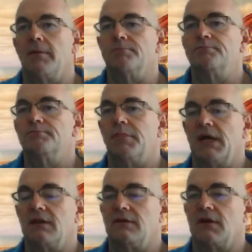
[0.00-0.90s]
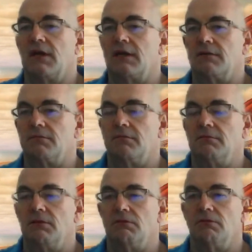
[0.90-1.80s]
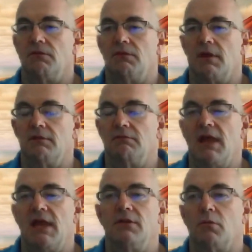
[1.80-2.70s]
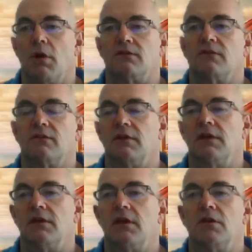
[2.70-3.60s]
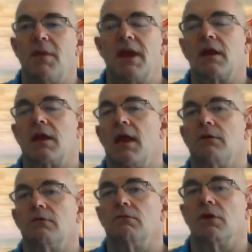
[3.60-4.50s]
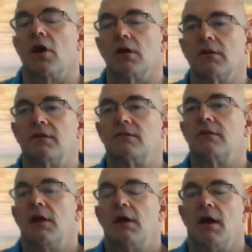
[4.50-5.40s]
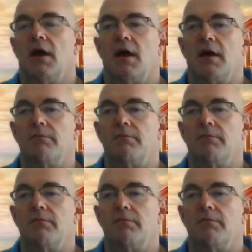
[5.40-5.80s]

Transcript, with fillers: But the lender wants to see it in your bank account regardless. You've